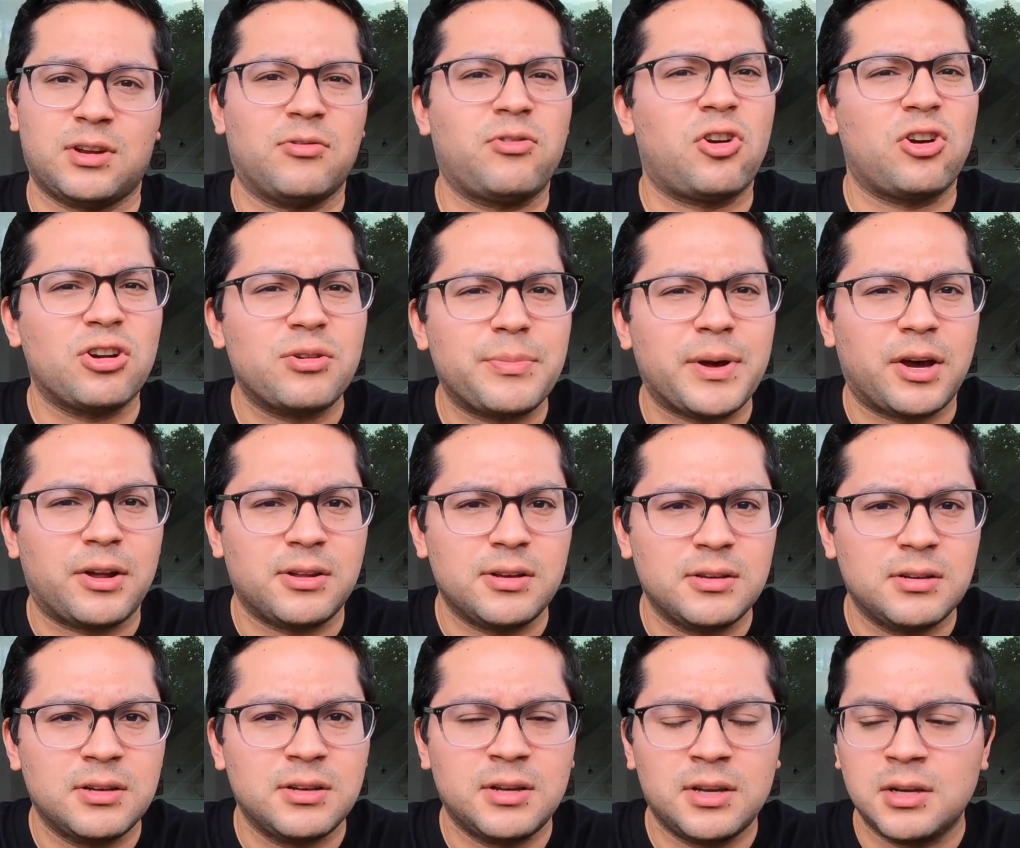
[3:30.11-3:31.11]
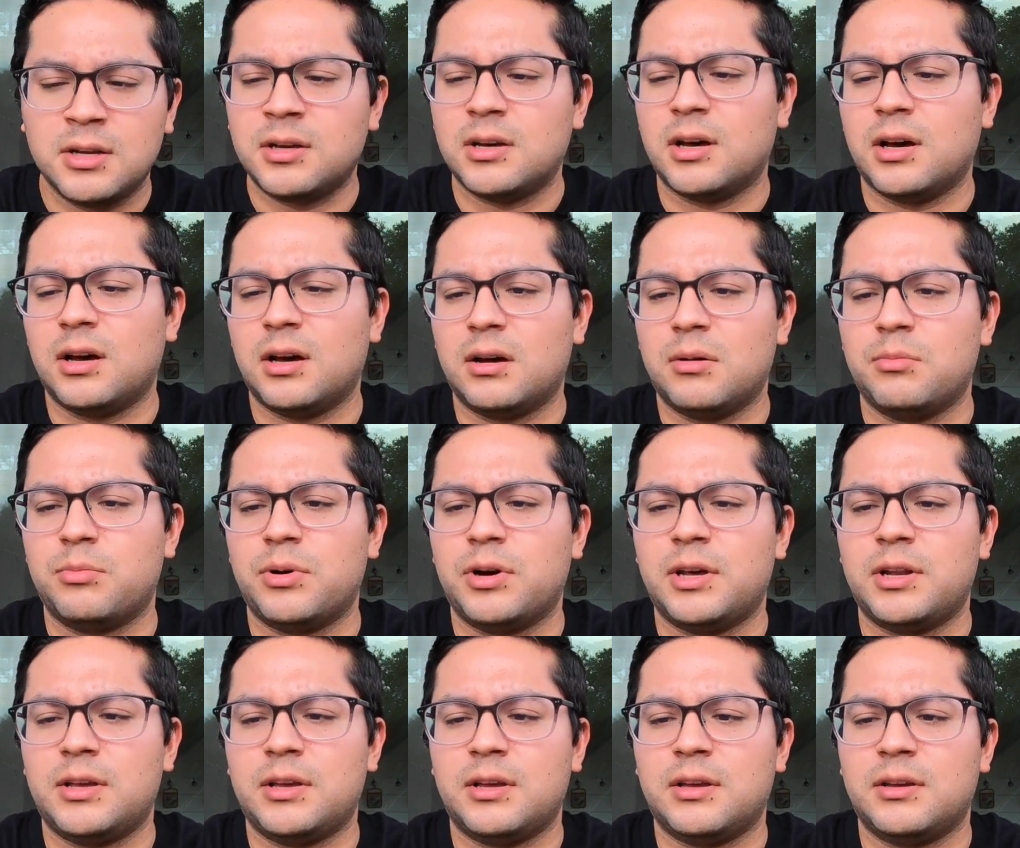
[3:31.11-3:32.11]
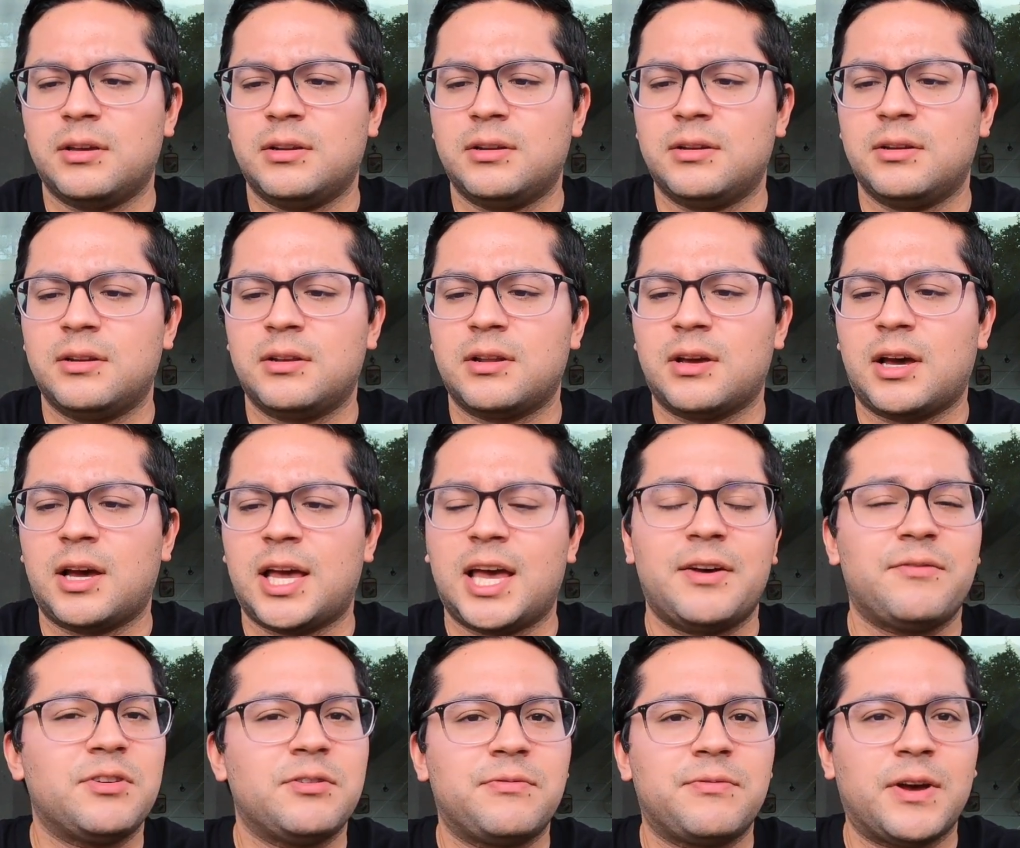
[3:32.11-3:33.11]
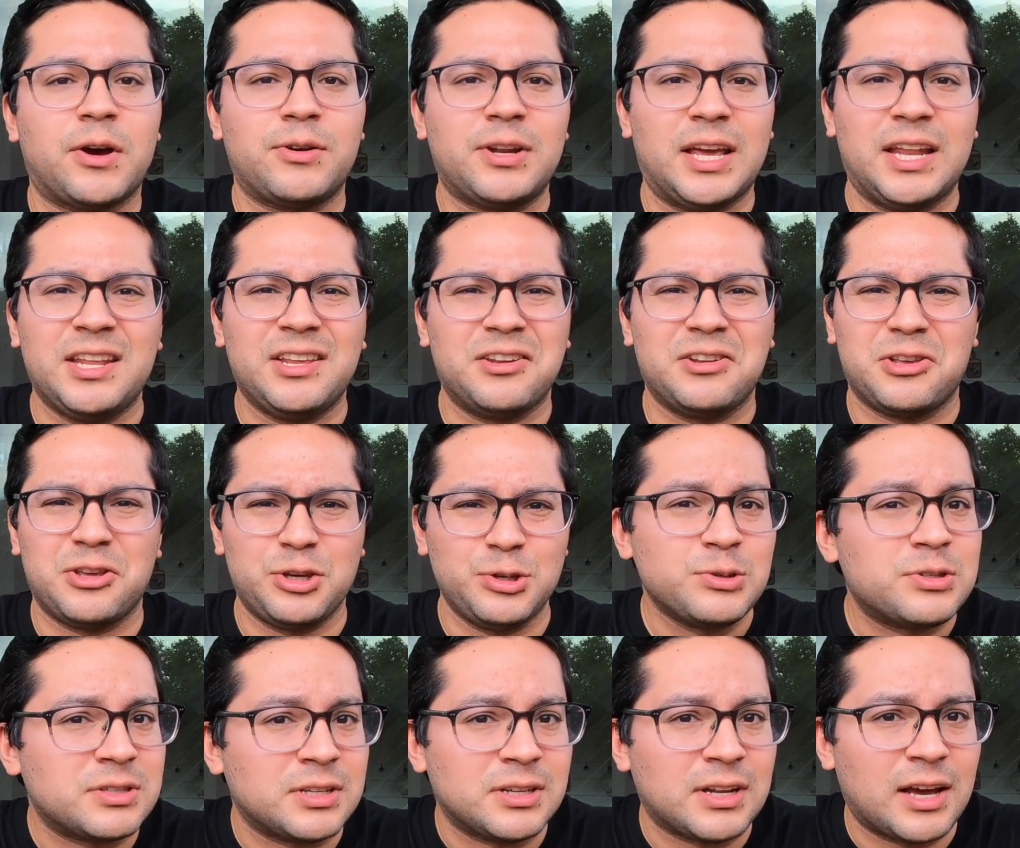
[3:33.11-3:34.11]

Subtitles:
I've heard about it, but I haven't found any in Houston.